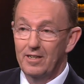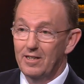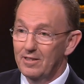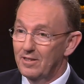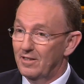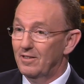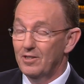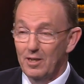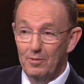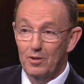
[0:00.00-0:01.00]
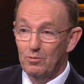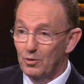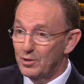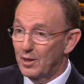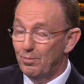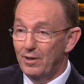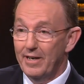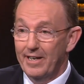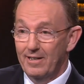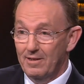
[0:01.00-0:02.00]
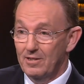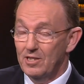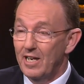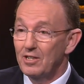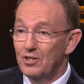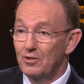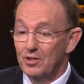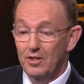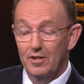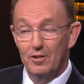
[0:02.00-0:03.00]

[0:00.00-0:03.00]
under some of the rules that apply in other statutes